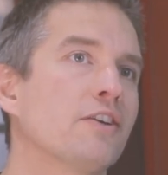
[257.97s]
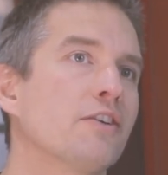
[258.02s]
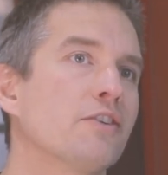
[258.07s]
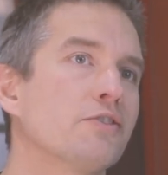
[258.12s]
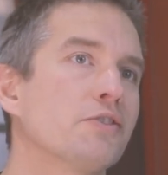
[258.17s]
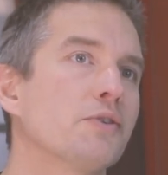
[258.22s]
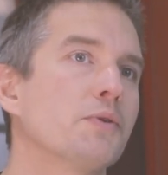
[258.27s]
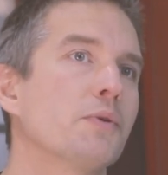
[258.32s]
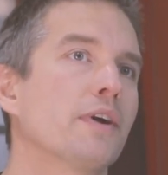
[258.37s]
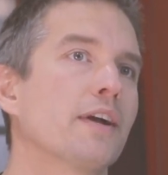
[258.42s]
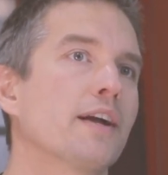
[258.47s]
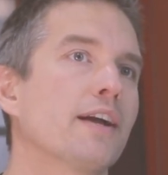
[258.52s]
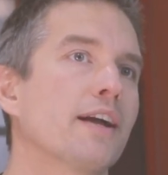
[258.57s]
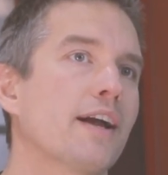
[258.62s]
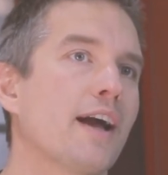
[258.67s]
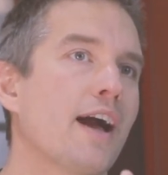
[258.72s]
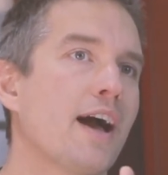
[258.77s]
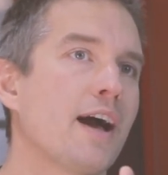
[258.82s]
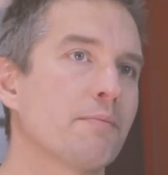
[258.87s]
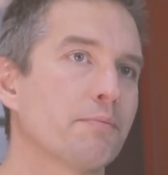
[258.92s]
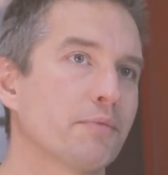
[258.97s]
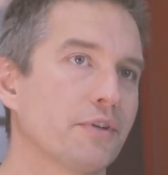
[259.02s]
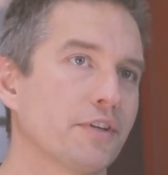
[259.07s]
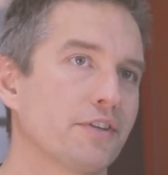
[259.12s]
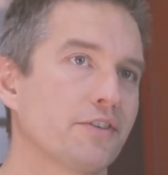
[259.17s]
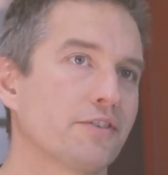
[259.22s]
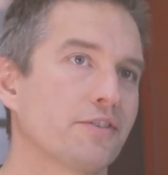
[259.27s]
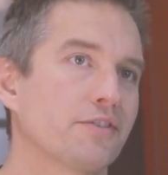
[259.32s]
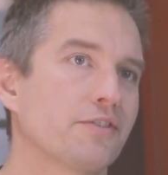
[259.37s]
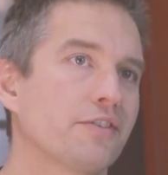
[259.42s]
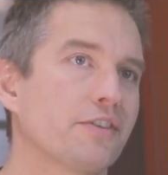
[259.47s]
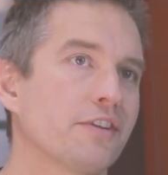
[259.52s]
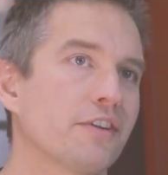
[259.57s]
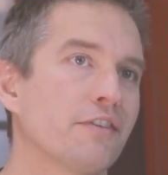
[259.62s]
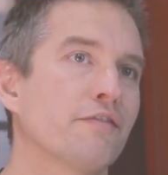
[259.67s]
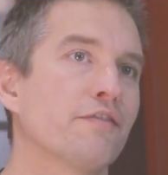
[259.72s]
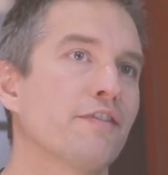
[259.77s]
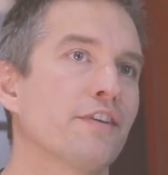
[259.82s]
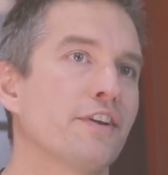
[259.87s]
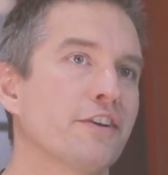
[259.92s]
to accomplish the
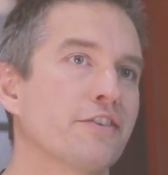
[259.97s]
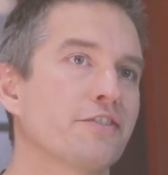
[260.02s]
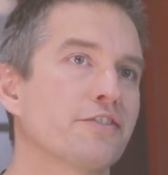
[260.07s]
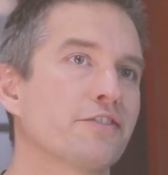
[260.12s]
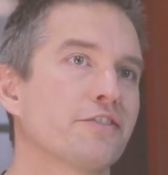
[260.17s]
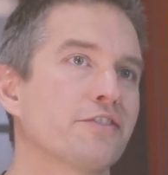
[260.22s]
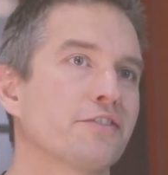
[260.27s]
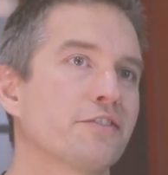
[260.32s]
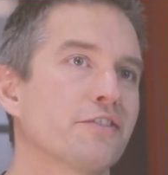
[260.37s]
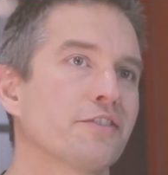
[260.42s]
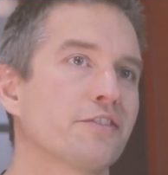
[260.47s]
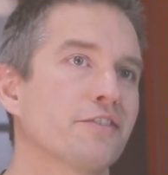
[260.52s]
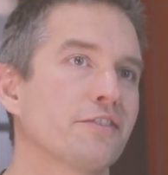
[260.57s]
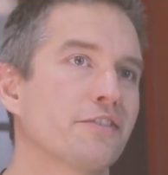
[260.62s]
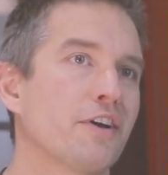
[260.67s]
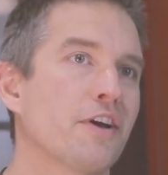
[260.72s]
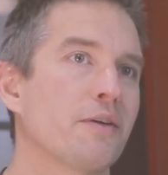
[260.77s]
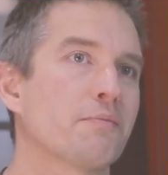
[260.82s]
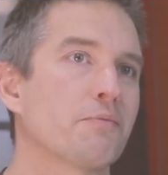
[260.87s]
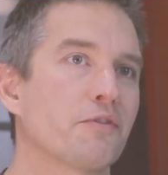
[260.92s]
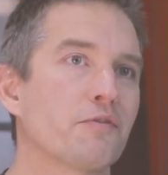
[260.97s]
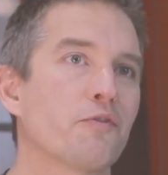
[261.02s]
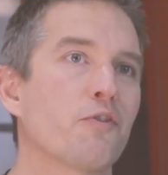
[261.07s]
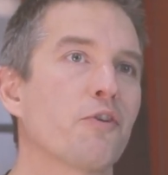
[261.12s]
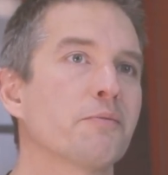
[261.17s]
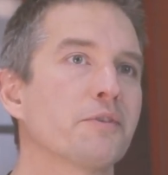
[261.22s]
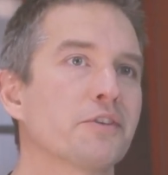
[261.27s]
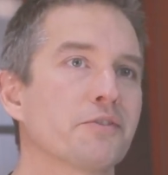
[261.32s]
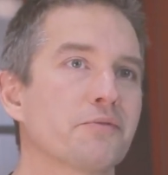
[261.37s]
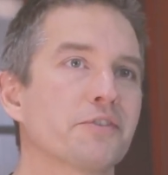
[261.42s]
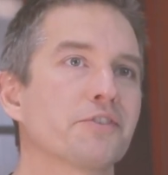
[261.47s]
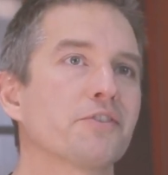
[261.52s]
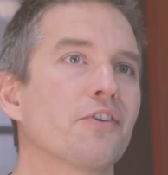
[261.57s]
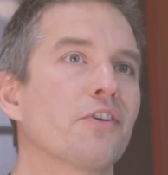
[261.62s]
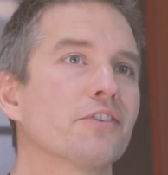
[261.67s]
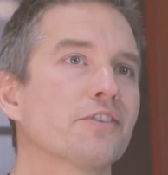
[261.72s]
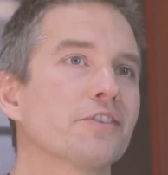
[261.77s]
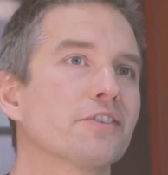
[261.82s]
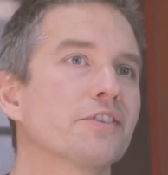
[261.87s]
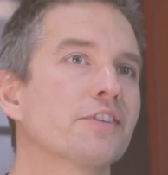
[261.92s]
finished performance
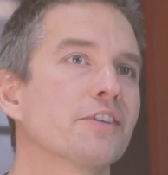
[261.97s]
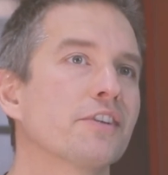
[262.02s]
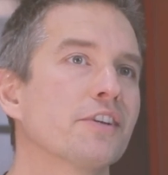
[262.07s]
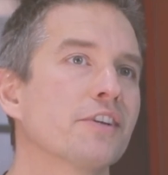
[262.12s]
results.